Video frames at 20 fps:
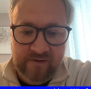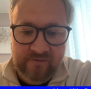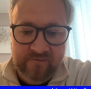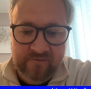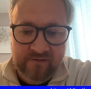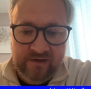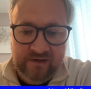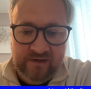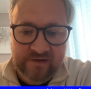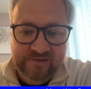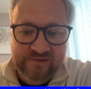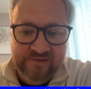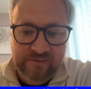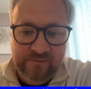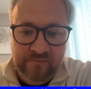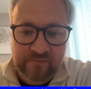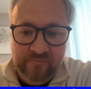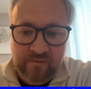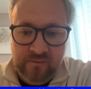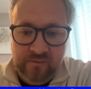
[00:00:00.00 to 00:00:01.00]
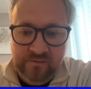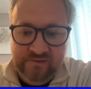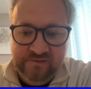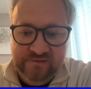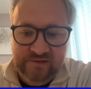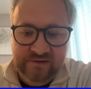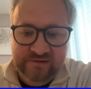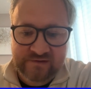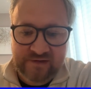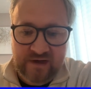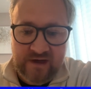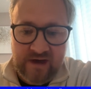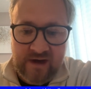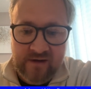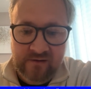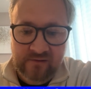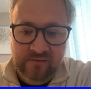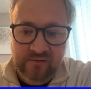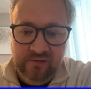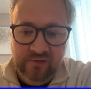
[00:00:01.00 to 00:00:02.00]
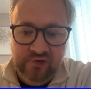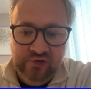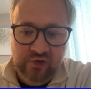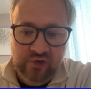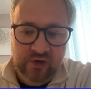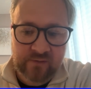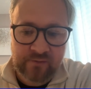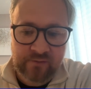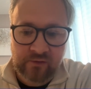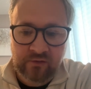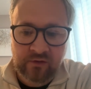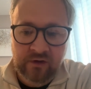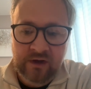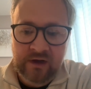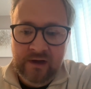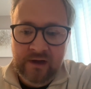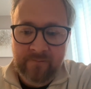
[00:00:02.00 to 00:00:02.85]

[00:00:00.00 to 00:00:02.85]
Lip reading: victories. The performances aren't enjoyable.